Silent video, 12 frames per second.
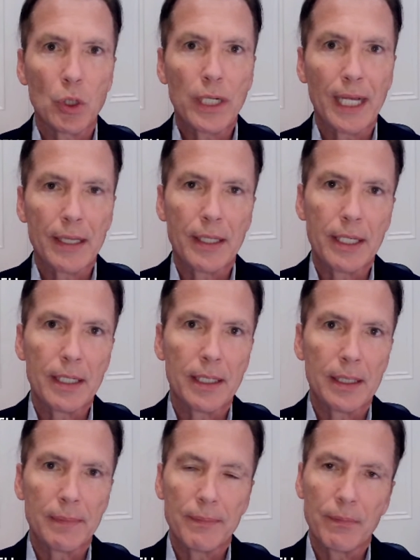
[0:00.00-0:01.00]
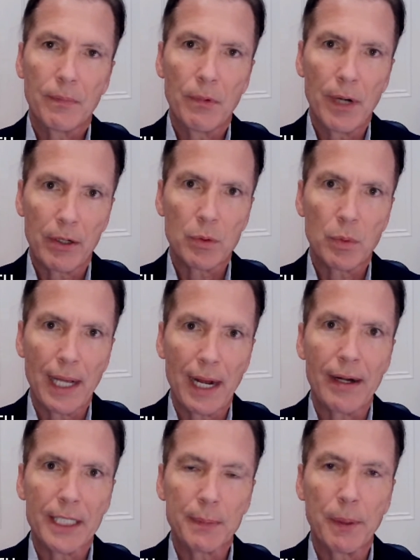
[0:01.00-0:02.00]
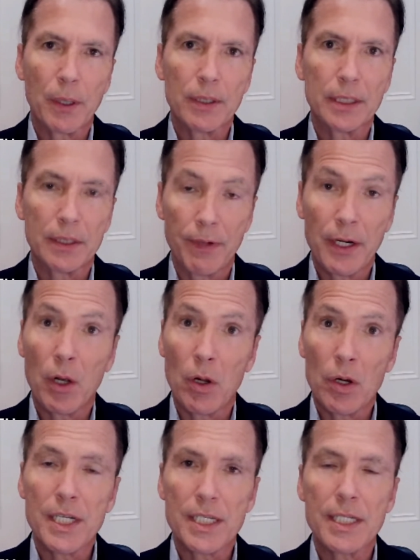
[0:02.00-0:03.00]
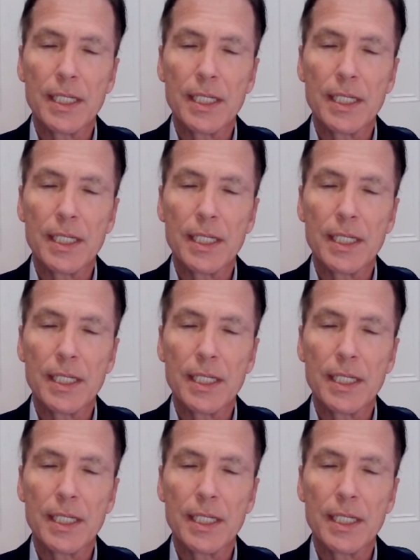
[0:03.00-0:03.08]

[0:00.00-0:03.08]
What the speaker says: look at the records with our experts, it's very hard to